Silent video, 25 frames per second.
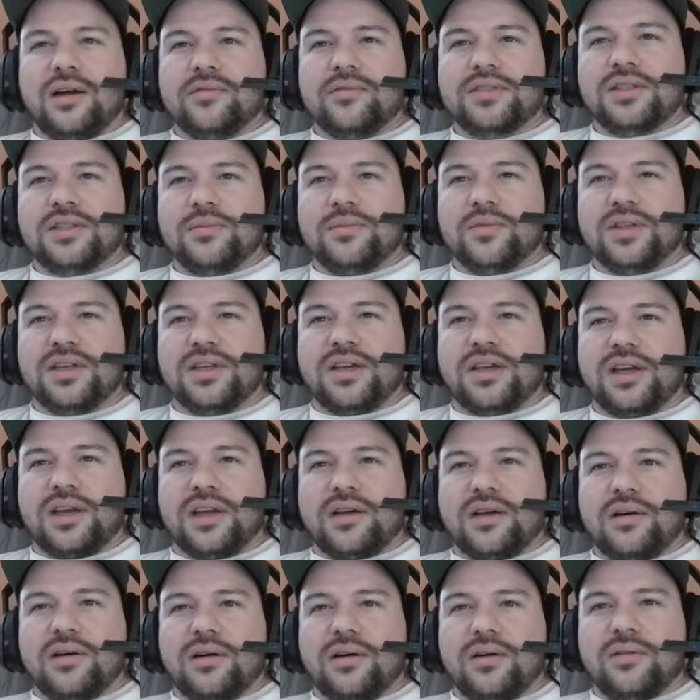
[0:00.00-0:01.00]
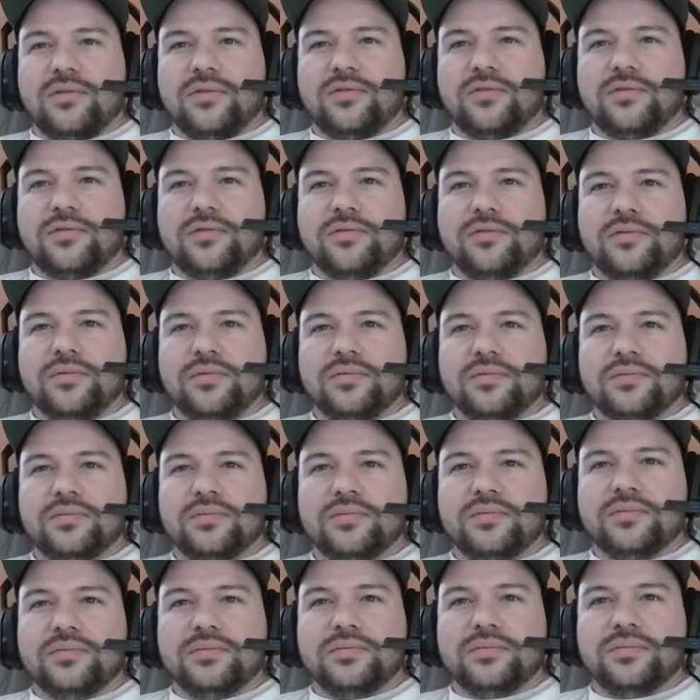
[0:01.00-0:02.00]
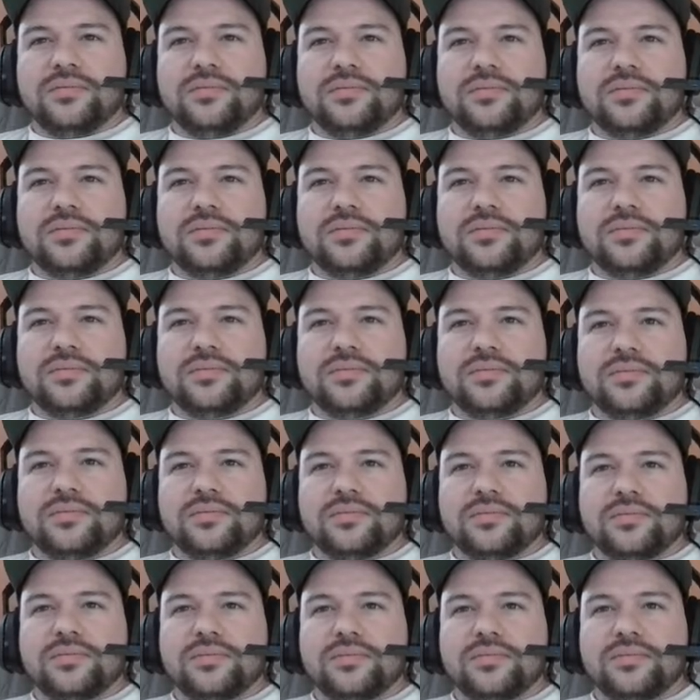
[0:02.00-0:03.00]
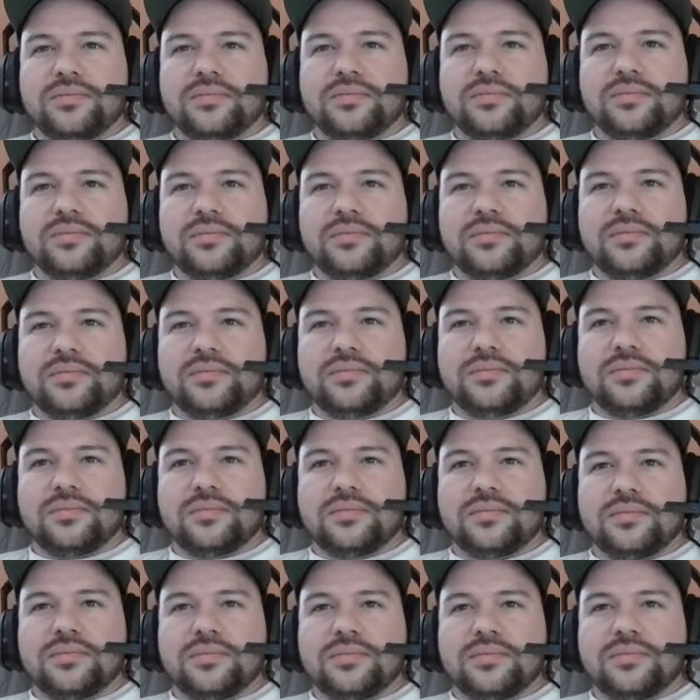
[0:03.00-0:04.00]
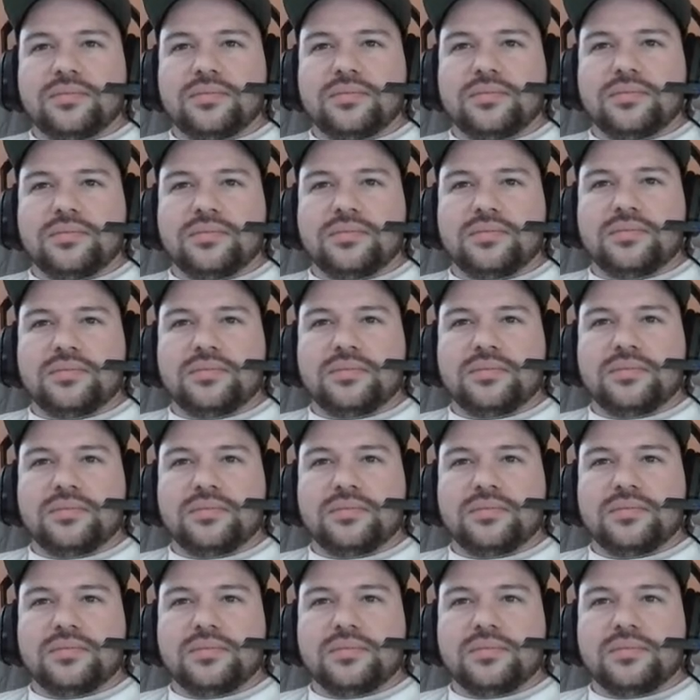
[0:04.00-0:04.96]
That's probably what I'm stressing. Okay, we're taking this out. Get him.